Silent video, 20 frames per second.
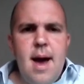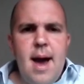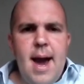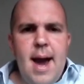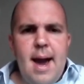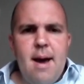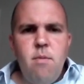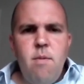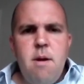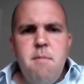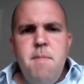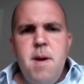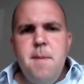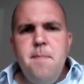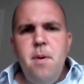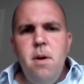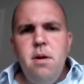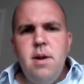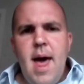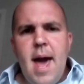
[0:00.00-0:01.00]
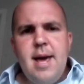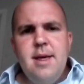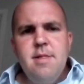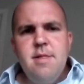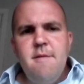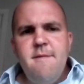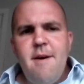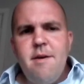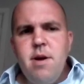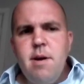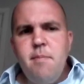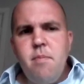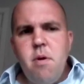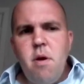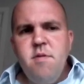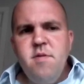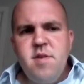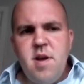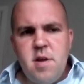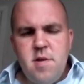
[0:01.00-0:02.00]
And when people ate the very
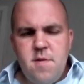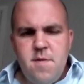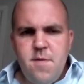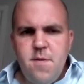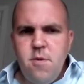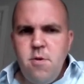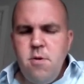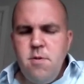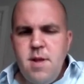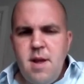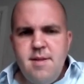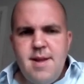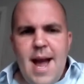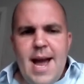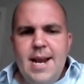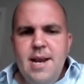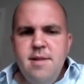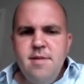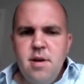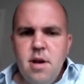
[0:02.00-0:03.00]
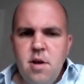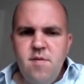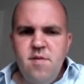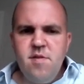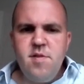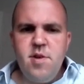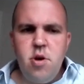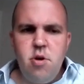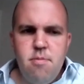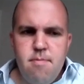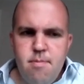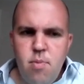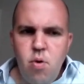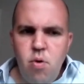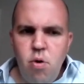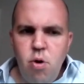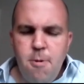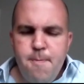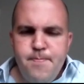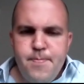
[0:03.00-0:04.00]
processed food, they tended to consume
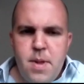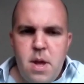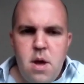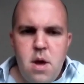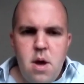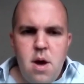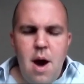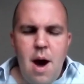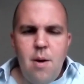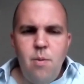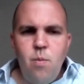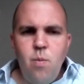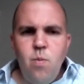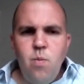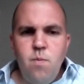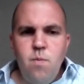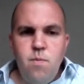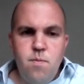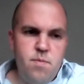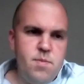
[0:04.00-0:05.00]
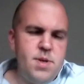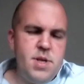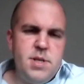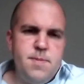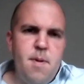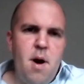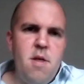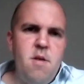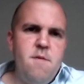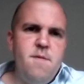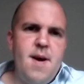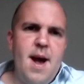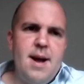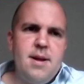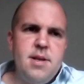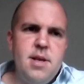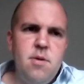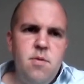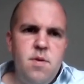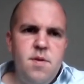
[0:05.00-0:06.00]
more. And despite the
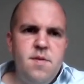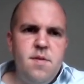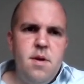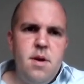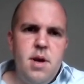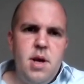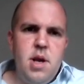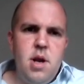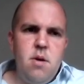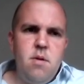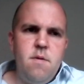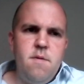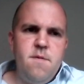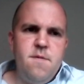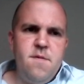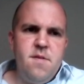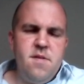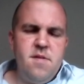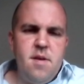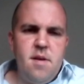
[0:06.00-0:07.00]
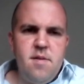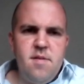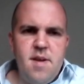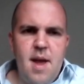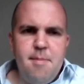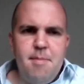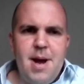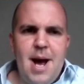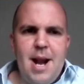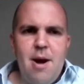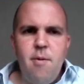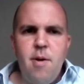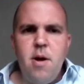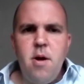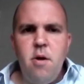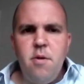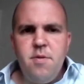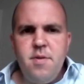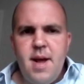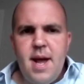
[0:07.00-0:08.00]
fact it was, you know, of same calorie
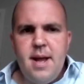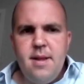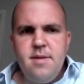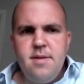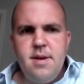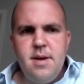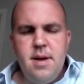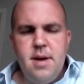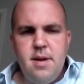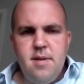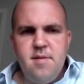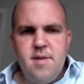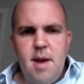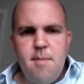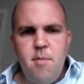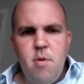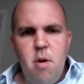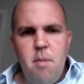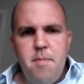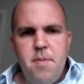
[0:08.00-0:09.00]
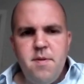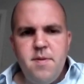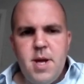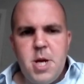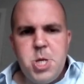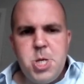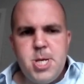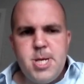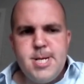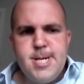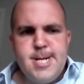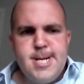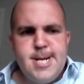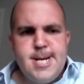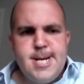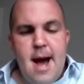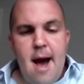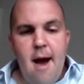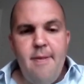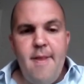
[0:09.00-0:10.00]
content and same composition.
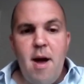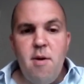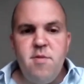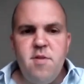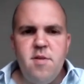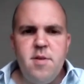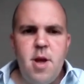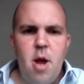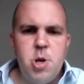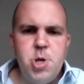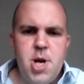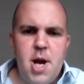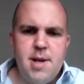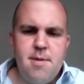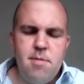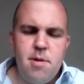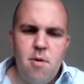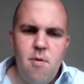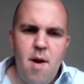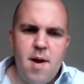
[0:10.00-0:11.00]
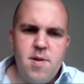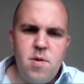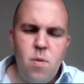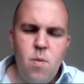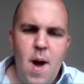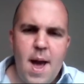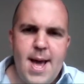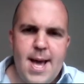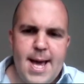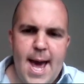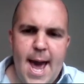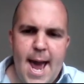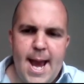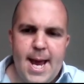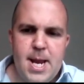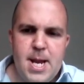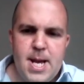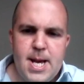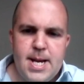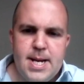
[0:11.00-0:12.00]
And that was associated with greater weight
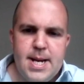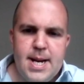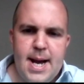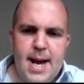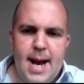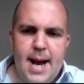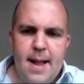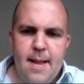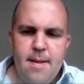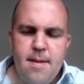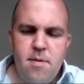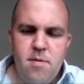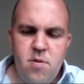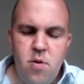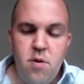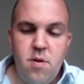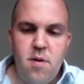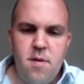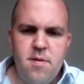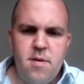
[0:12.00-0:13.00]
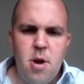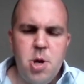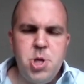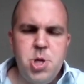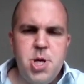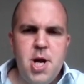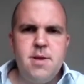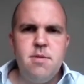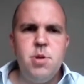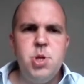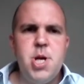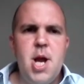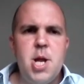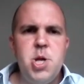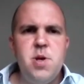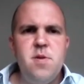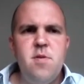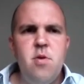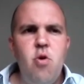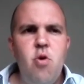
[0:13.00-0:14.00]
gain. And it was also associated with
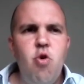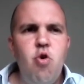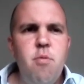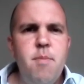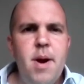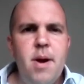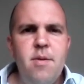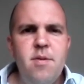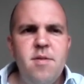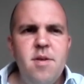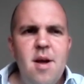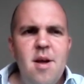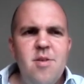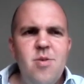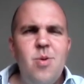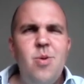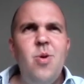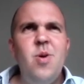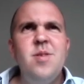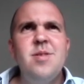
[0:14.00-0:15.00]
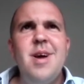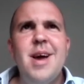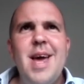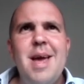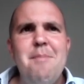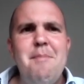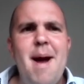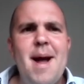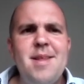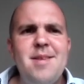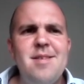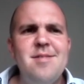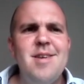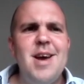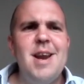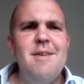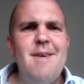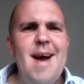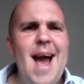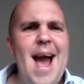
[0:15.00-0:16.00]
changes in hormones. So it looks like it matters
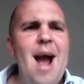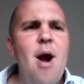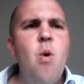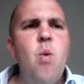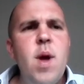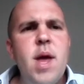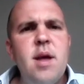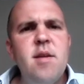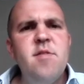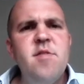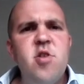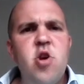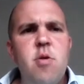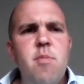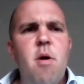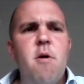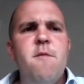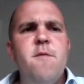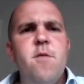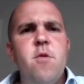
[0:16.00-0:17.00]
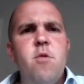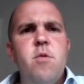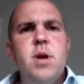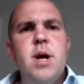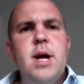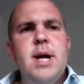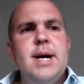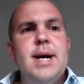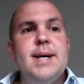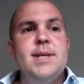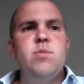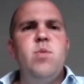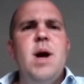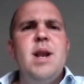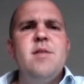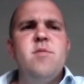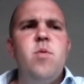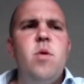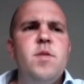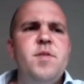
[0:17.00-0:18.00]
kind of how we consume our food as
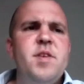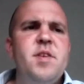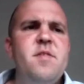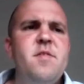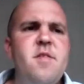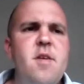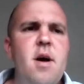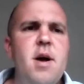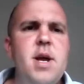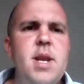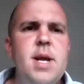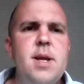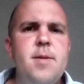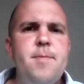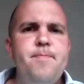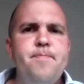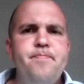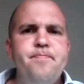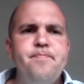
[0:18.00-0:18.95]
well as what's inside it.